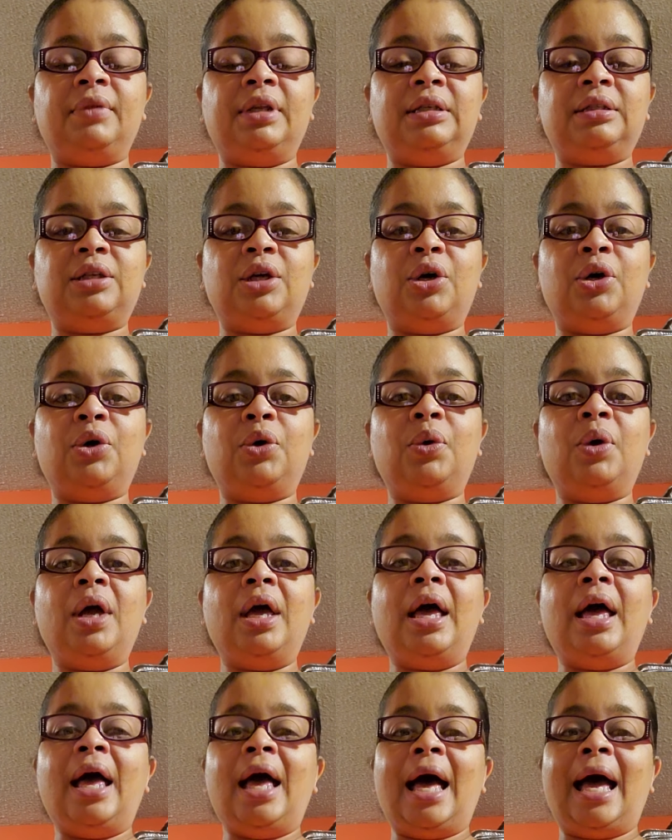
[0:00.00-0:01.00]
So
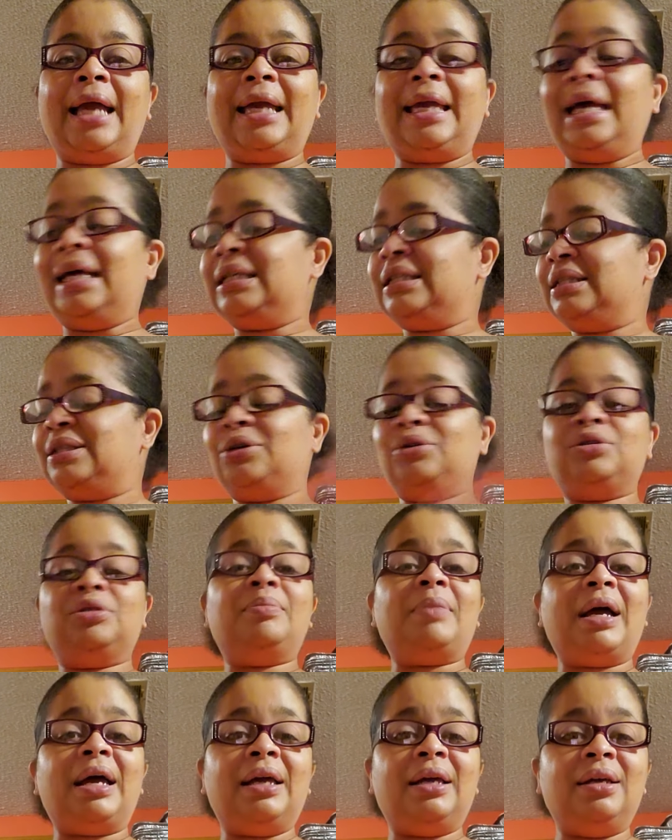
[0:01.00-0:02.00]
I guess those are
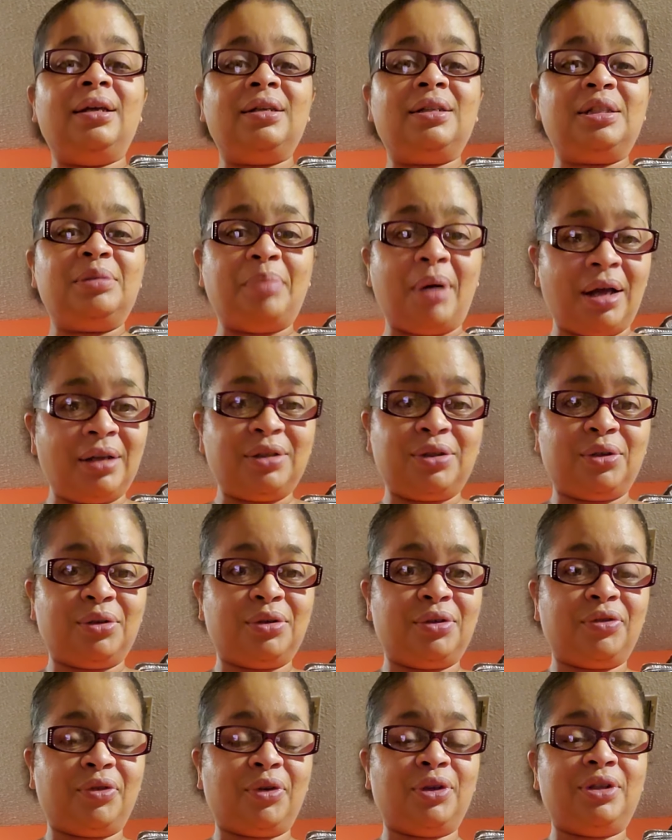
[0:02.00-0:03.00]
my
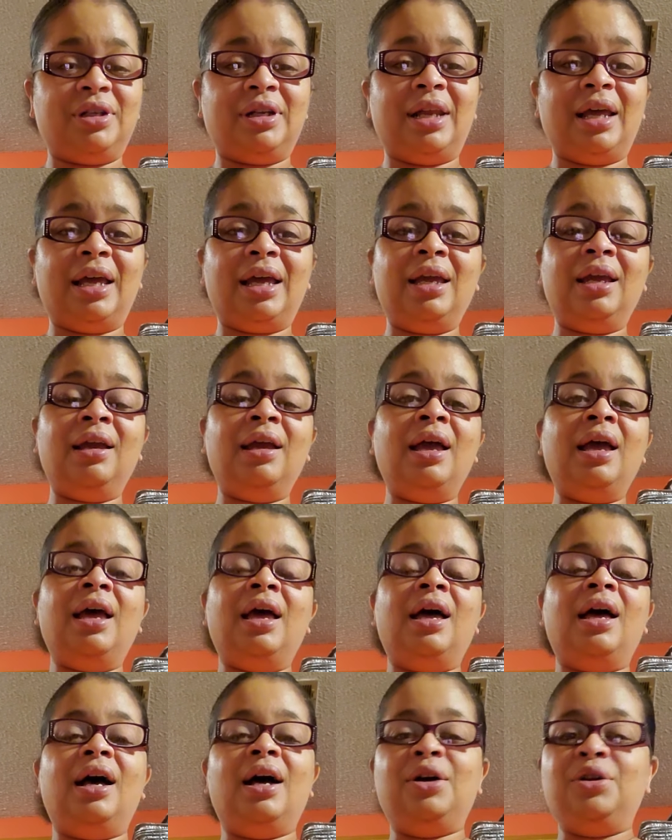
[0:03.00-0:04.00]
sponsors for today.
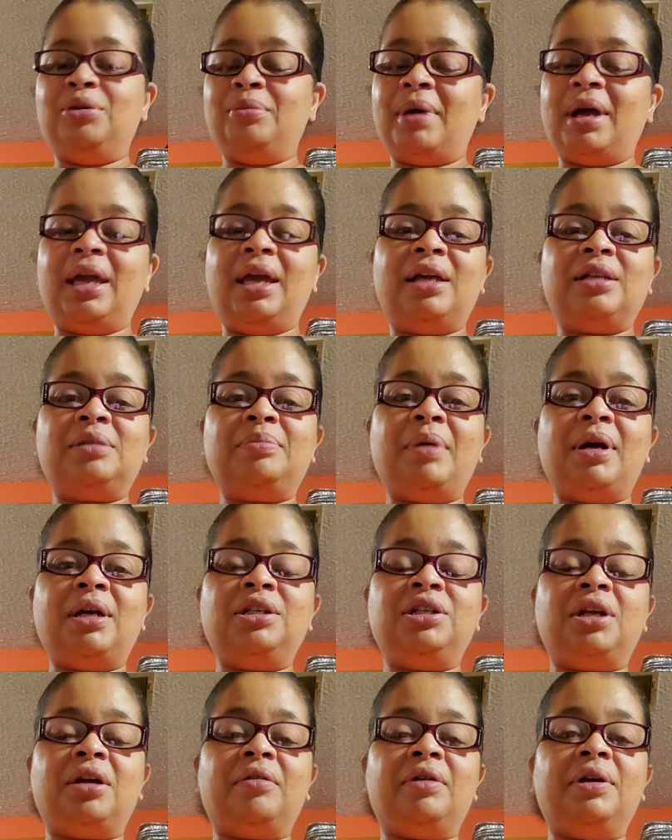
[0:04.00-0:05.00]
Under My Hands by
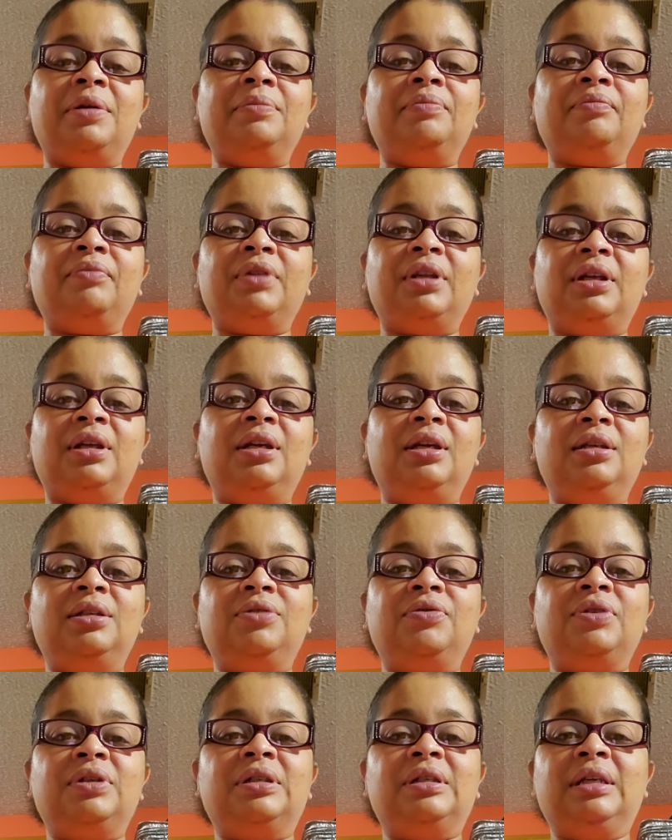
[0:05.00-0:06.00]
Jerry,
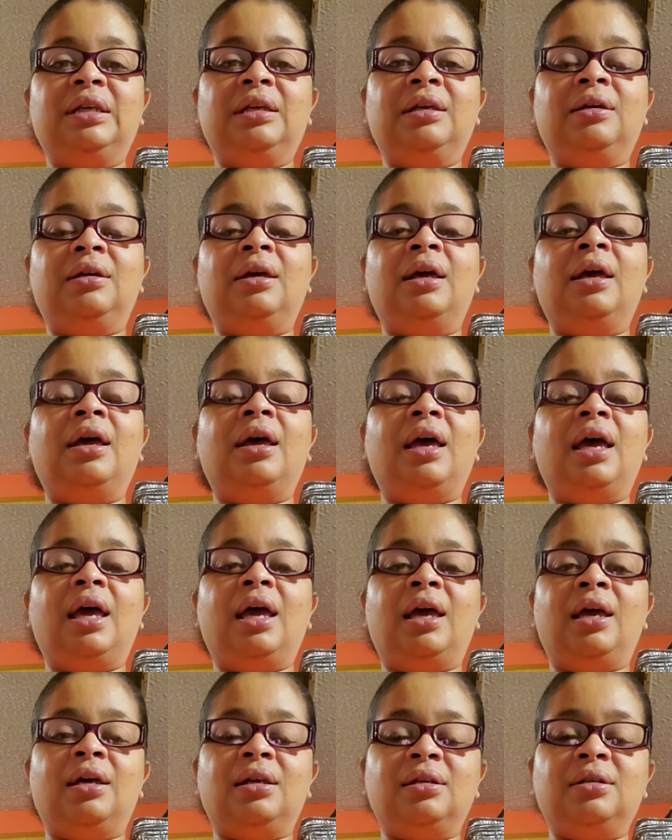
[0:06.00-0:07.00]
Keys Physique,
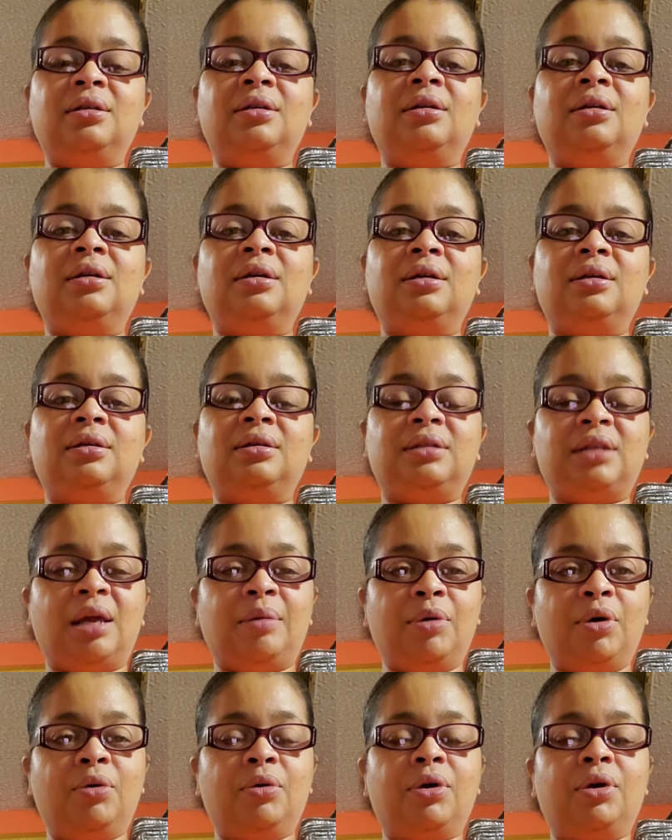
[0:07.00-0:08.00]
and
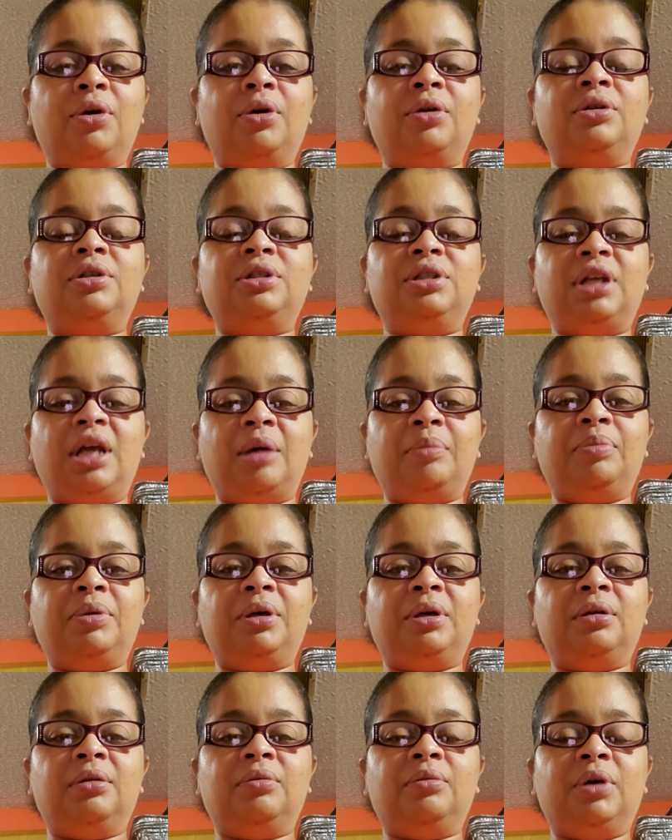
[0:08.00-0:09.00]
same owner,
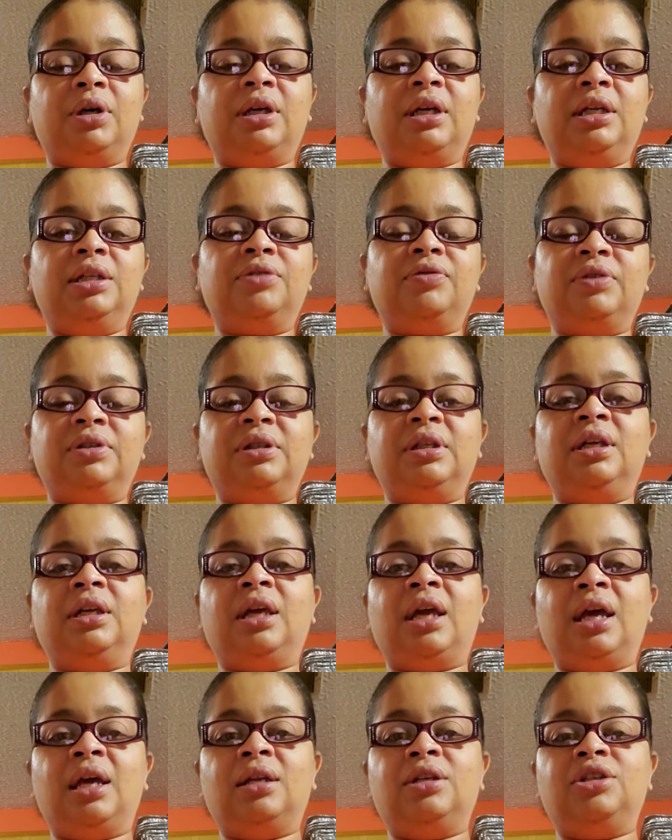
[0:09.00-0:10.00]
Champion. Well, Keys Physique
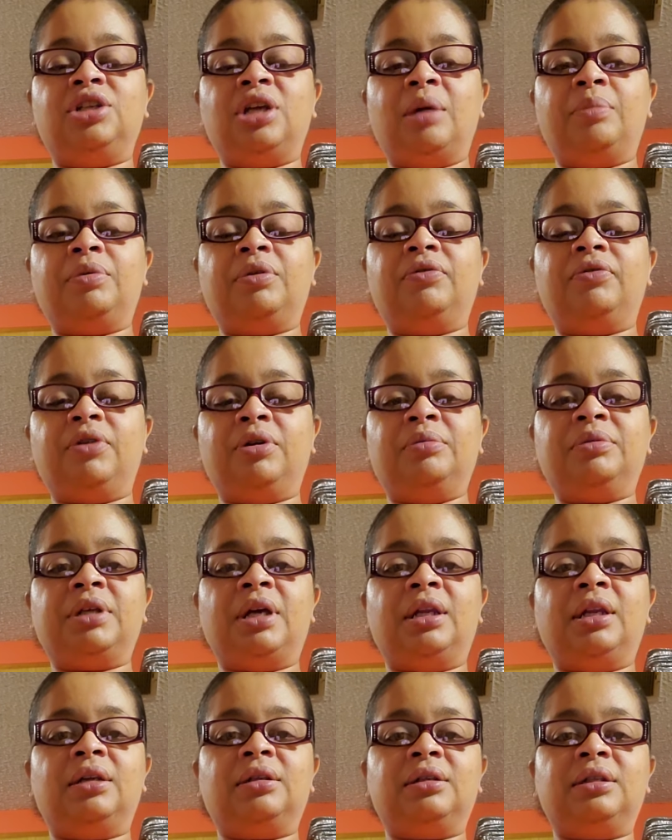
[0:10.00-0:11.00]
and Champion Films
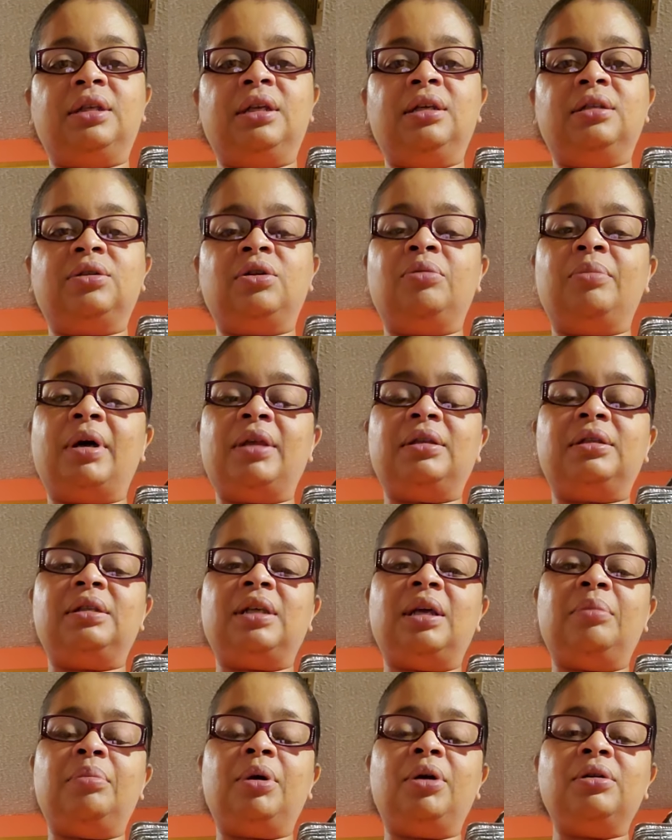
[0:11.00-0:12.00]
LLC is owned by the
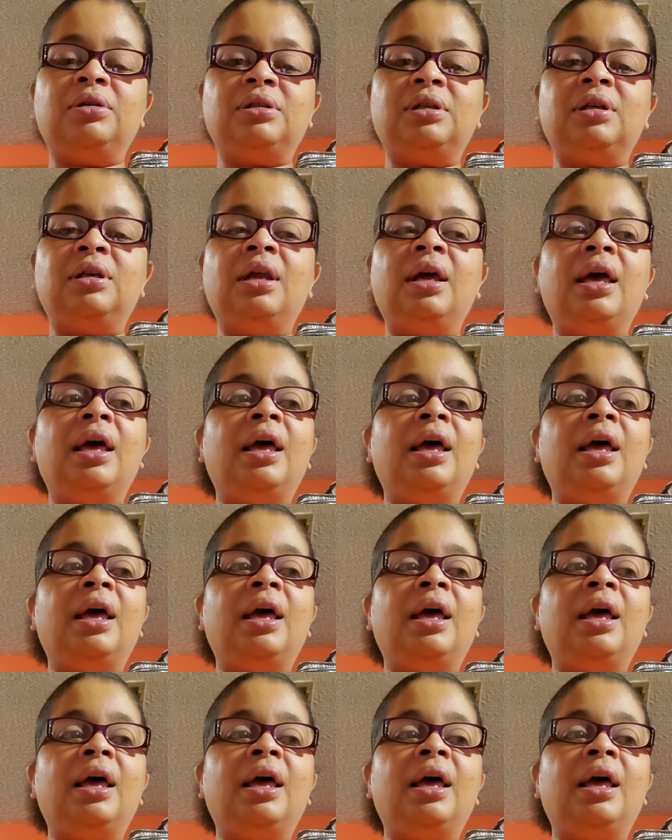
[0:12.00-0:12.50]
same person.